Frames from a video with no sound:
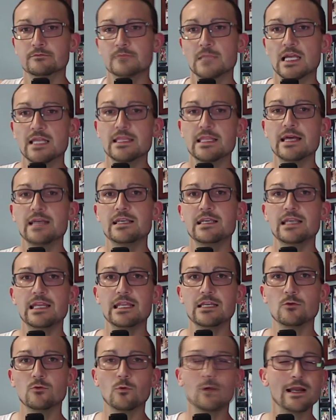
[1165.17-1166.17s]
And then
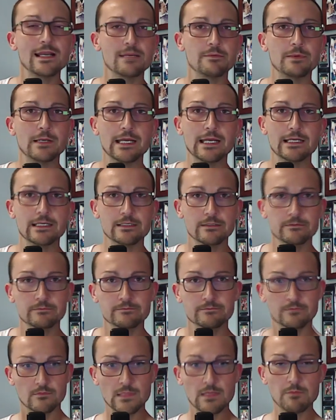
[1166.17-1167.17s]
in Winnipeg,
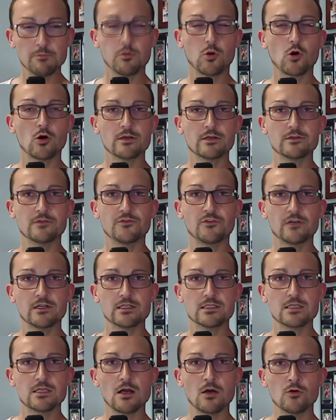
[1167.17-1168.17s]
important for
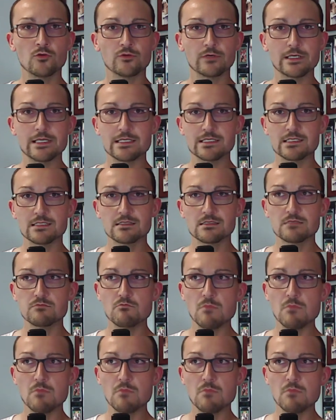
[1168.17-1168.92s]
its own reasons,